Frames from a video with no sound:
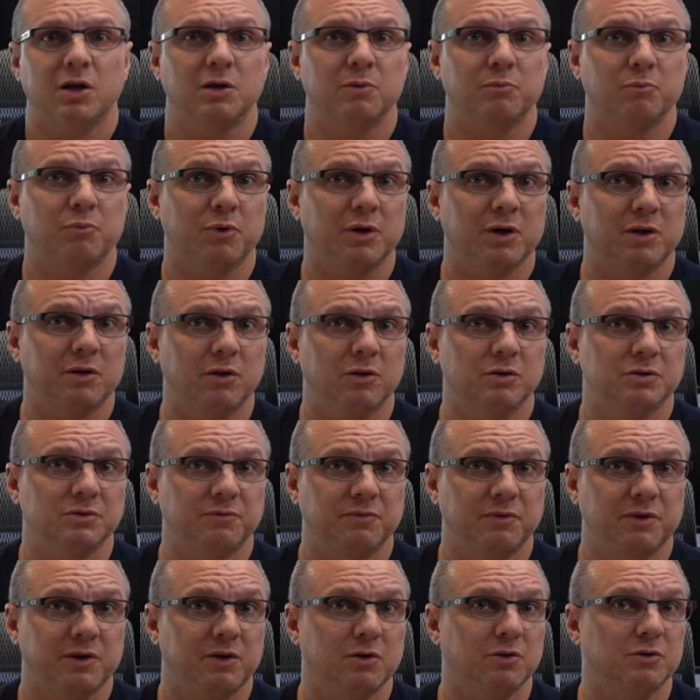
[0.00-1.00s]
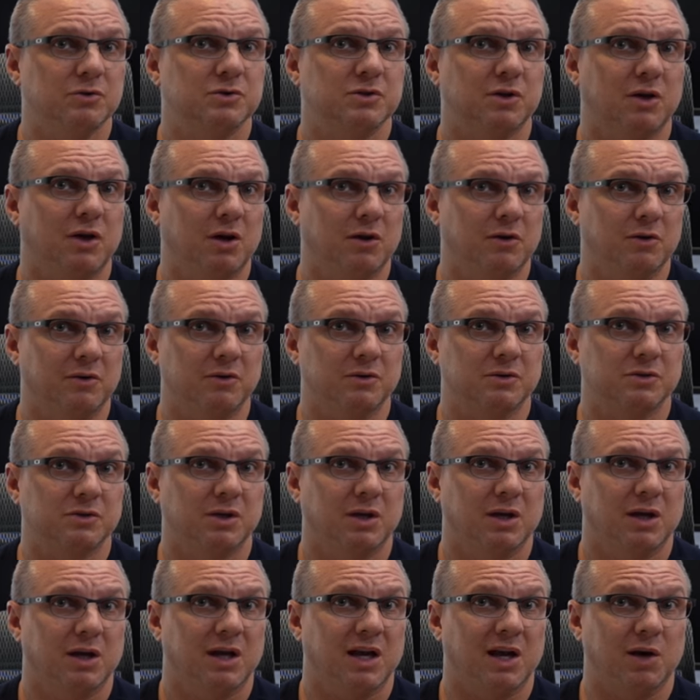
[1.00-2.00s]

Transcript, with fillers: can bring those videos to others